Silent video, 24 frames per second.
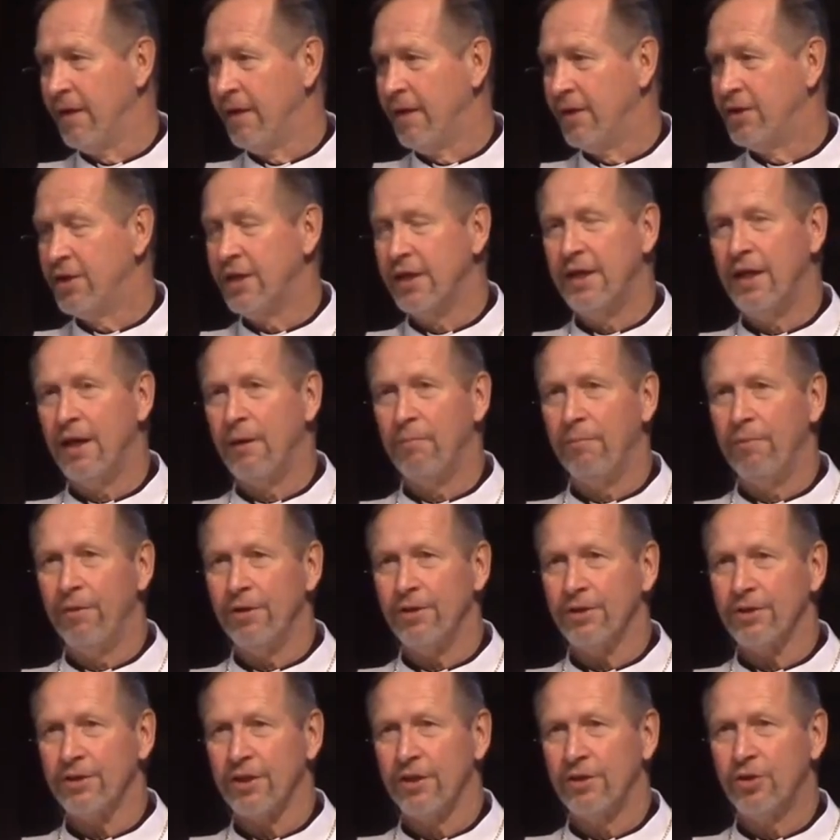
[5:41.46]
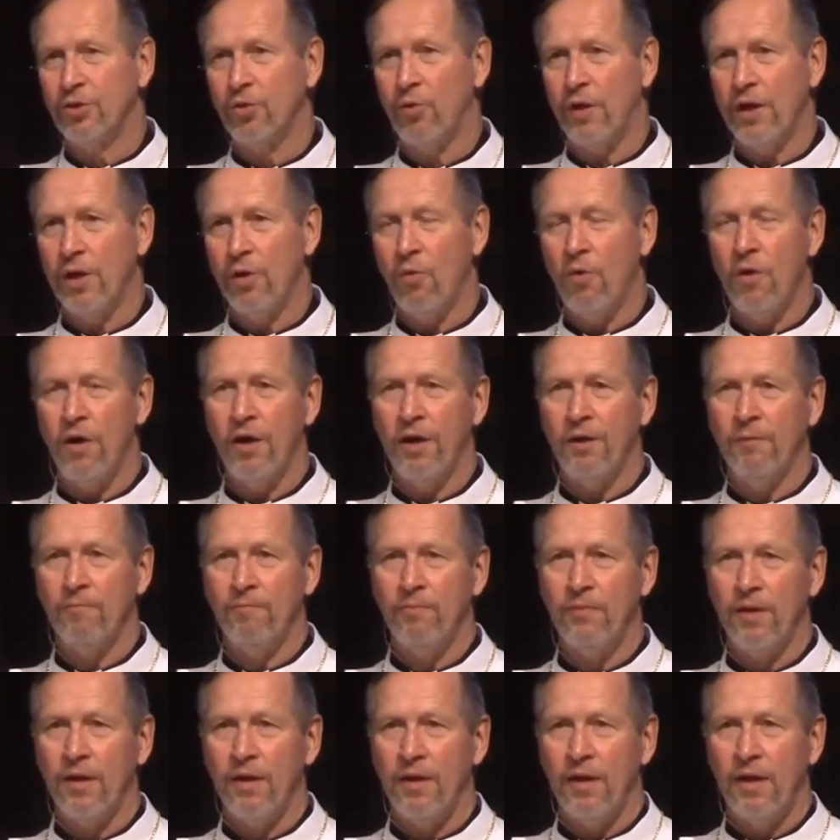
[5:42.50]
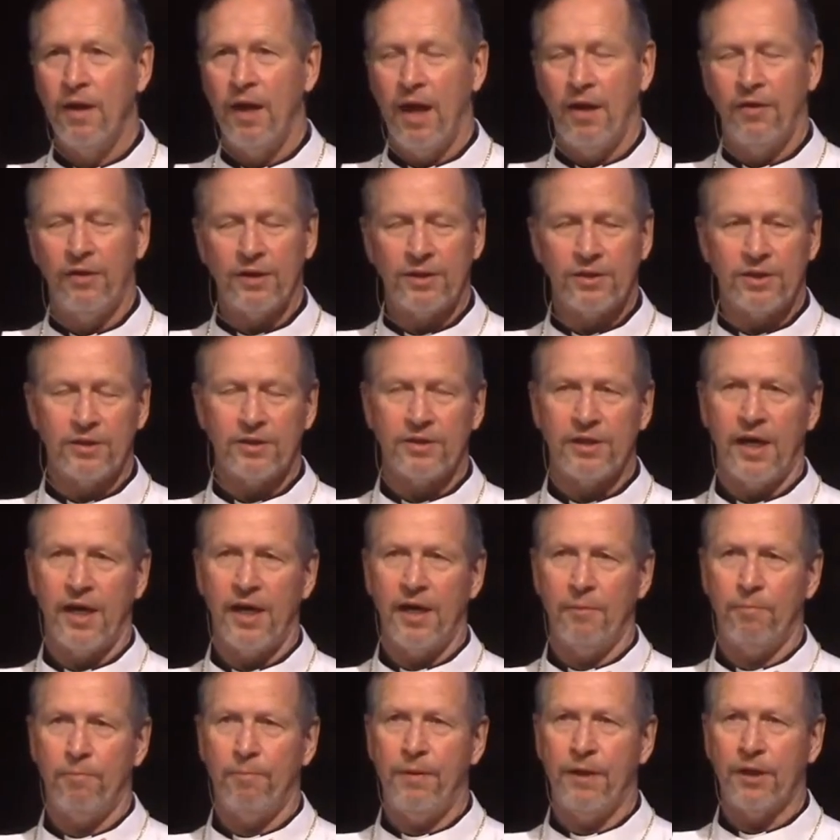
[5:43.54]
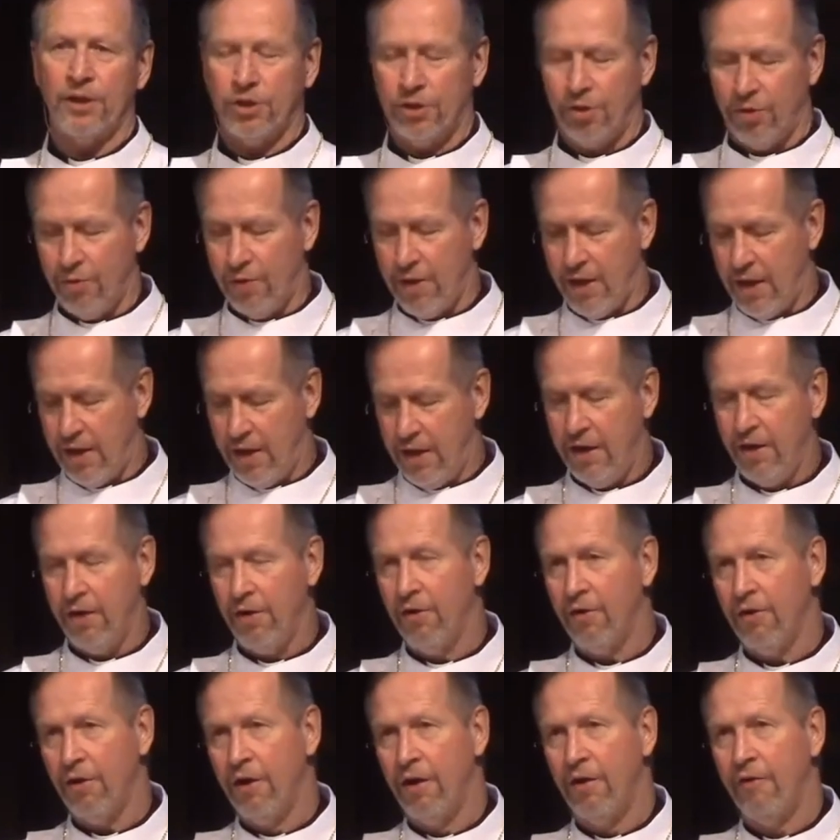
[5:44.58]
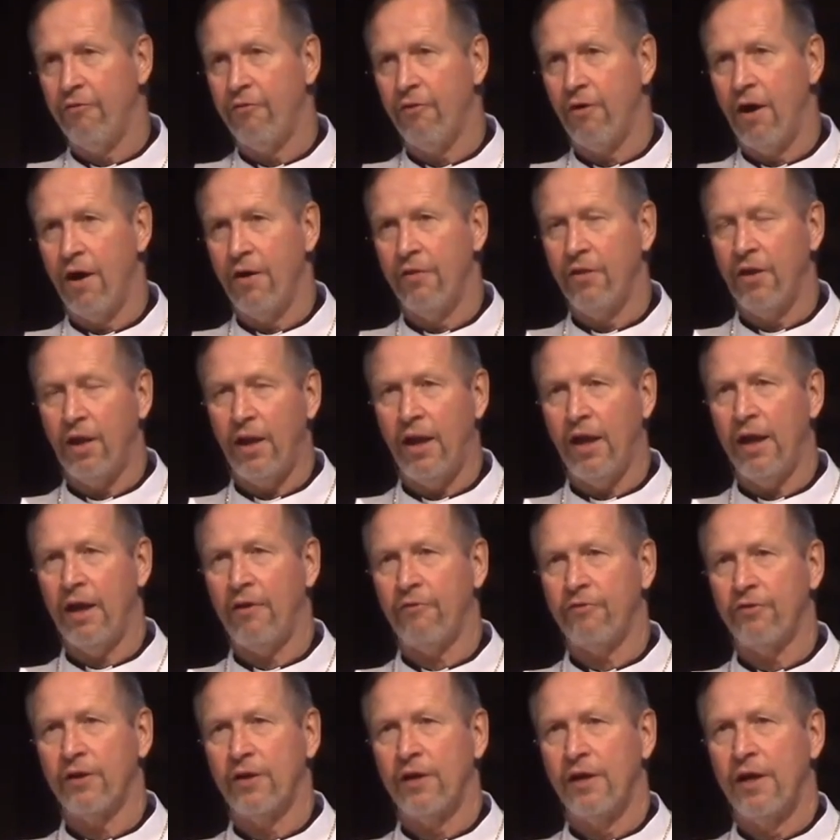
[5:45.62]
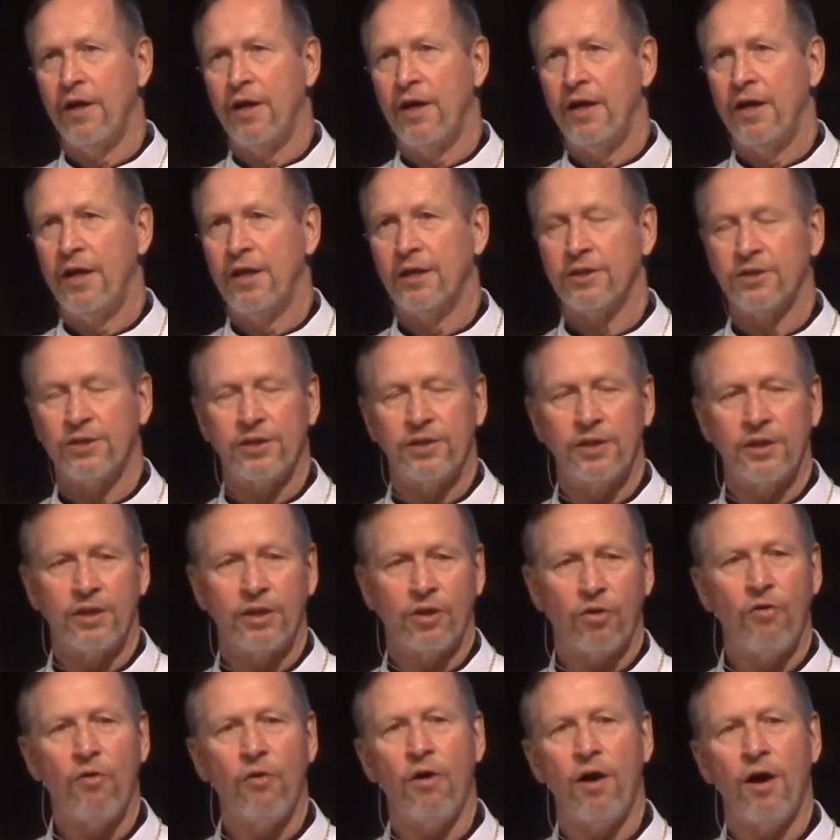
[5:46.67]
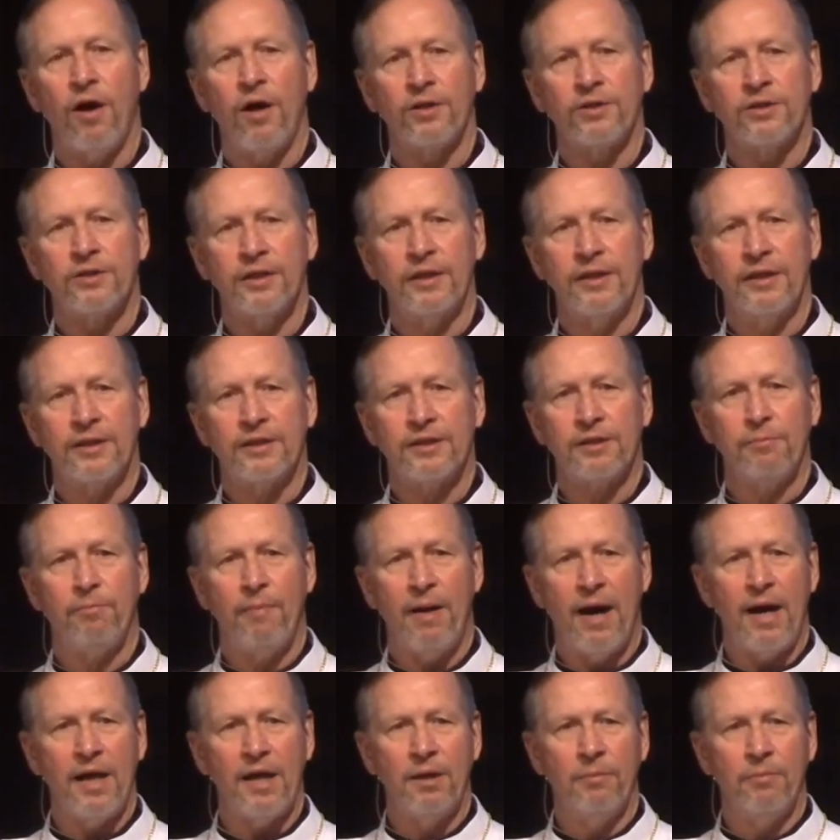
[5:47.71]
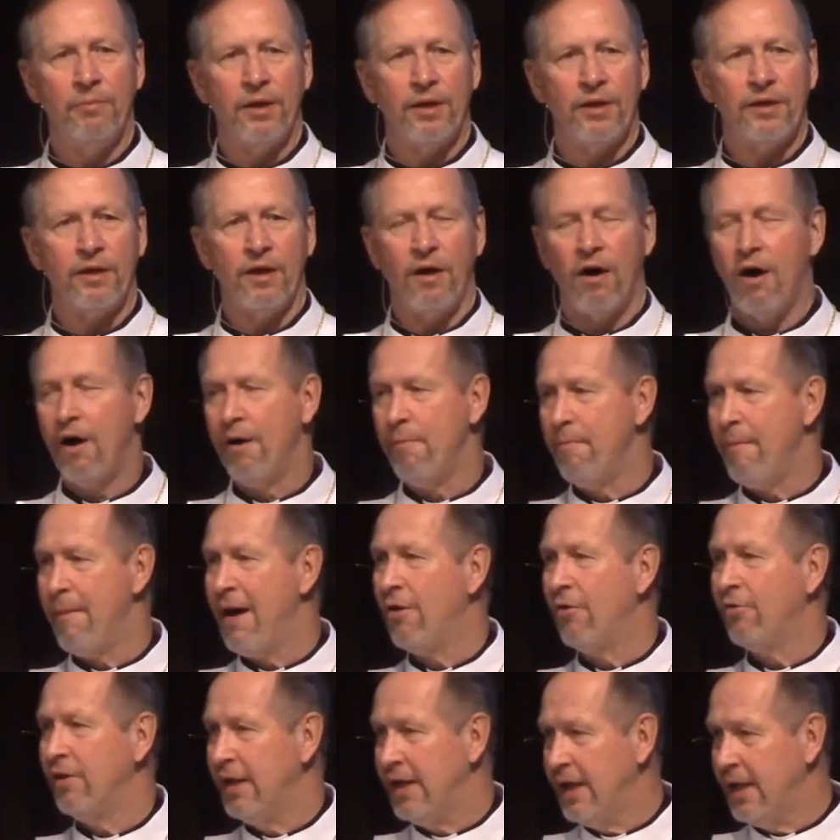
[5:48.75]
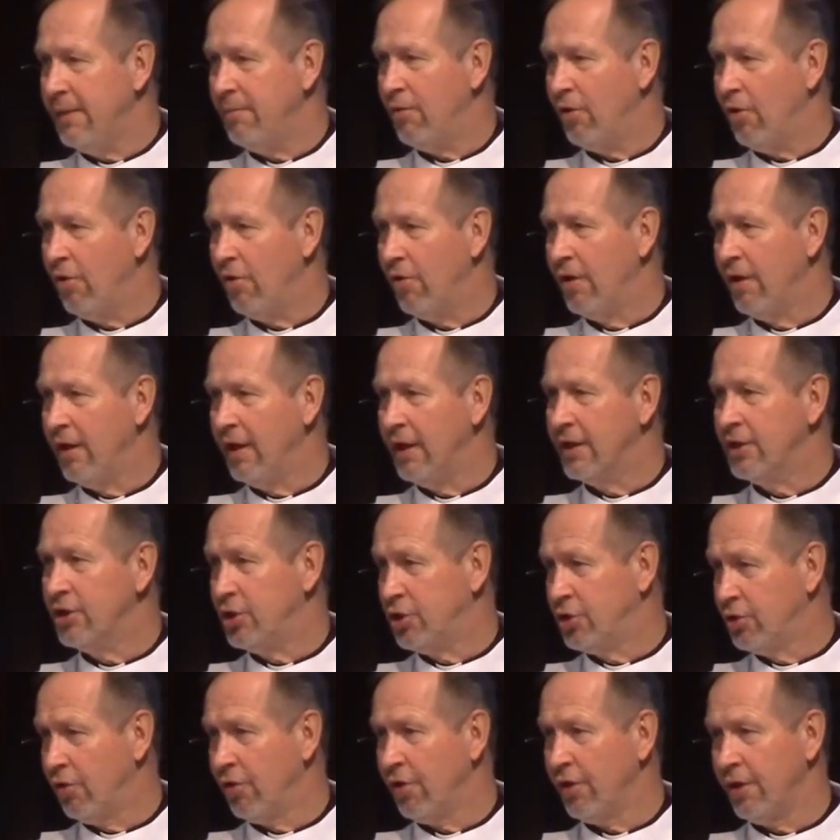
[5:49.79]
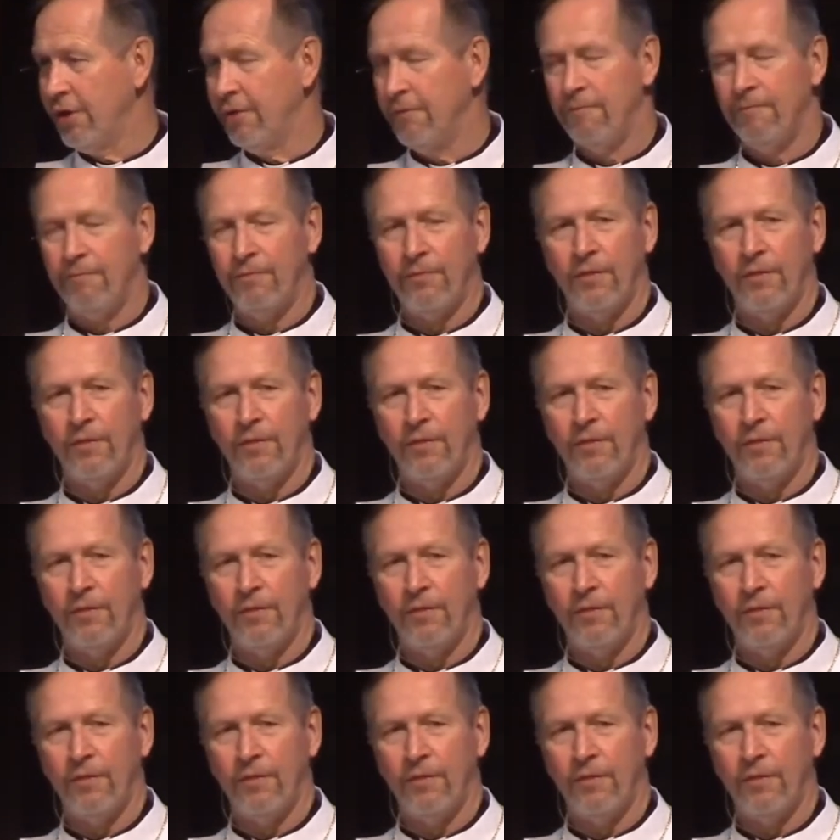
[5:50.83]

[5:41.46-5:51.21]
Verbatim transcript: to Numbers 21. And this is a picture right here of, on the left, is the cross, and it's a monument on Mount Nebo in Jordan.